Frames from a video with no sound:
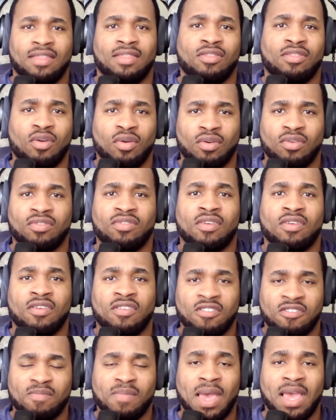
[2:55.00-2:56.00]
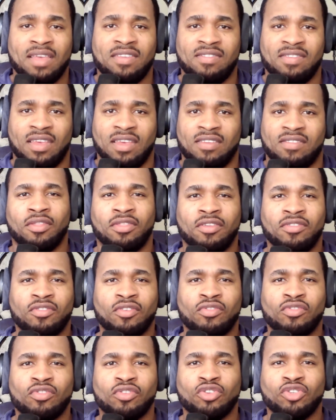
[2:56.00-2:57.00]
those spaces. This
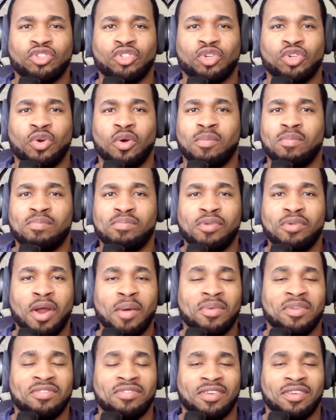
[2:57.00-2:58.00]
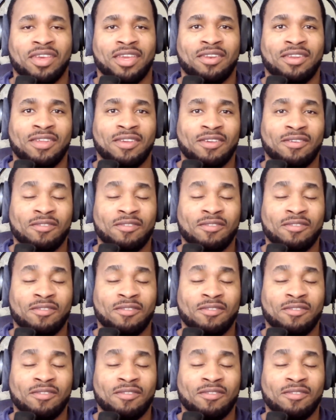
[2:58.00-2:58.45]
also shows promising